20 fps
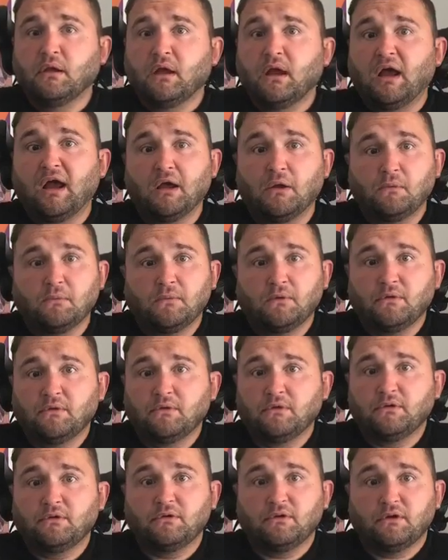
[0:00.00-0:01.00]
I
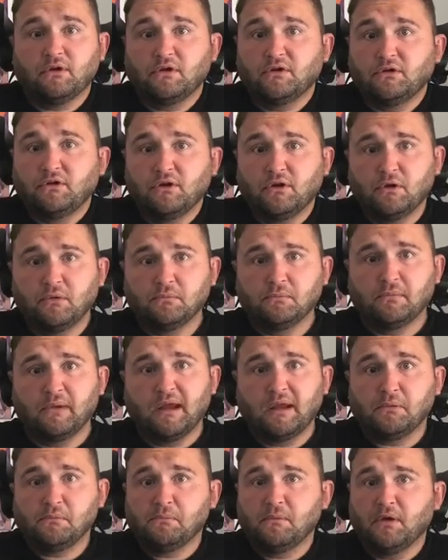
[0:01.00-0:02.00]
was a young
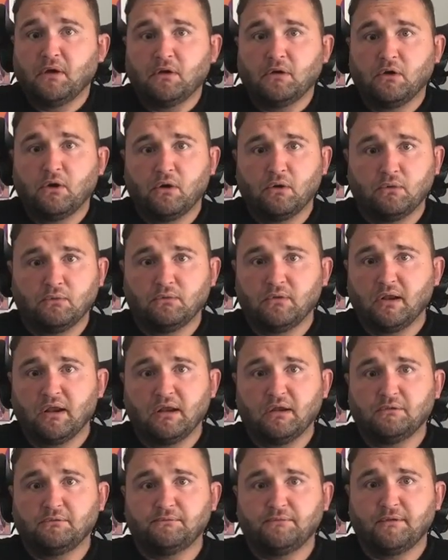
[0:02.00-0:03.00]
man my whole
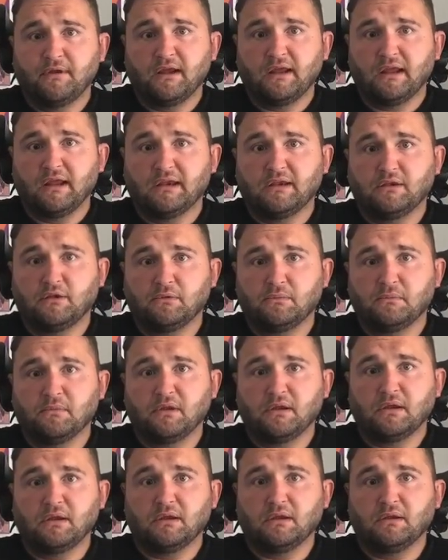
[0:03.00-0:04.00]
life ahead of
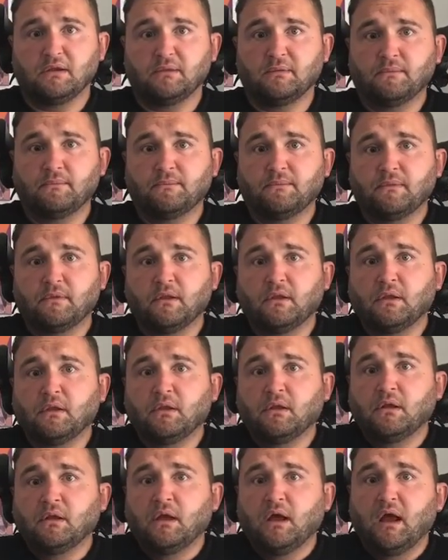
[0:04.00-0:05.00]
me.
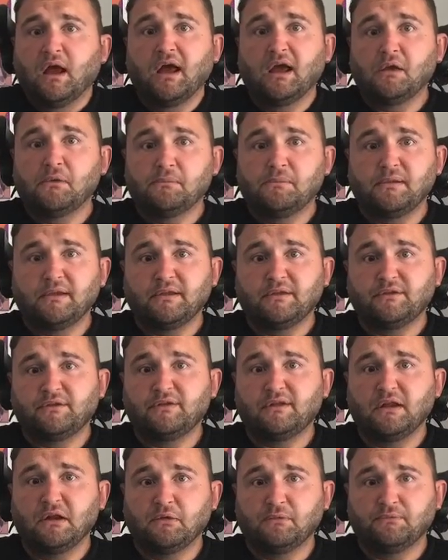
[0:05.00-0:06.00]
I've been
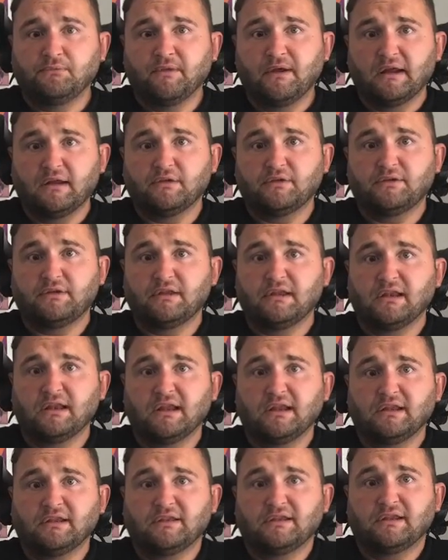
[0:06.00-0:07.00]

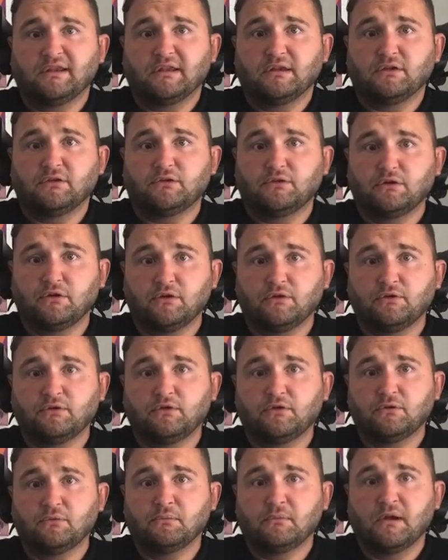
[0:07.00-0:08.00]
self-isolating due
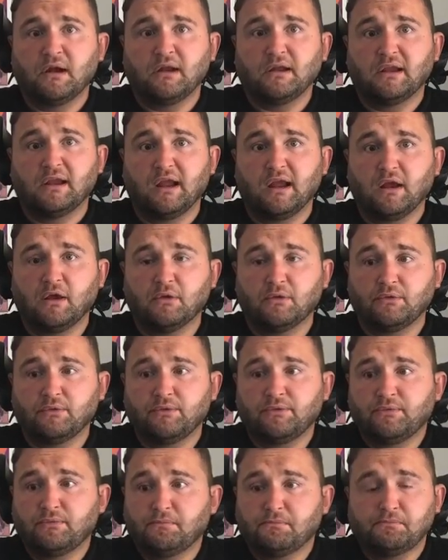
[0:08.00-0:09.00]
to my health
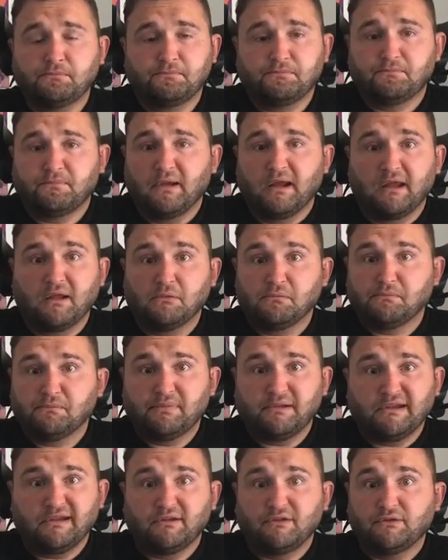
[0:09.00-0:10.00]
and
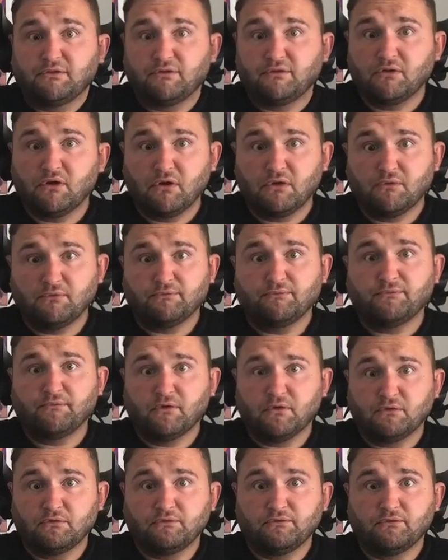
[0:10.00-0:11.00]
being so
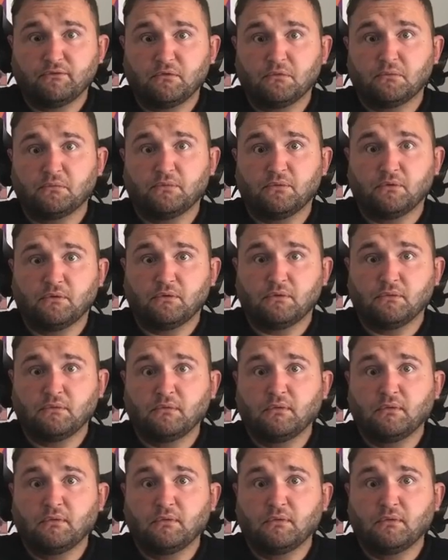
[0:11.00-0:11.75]
vulnerable.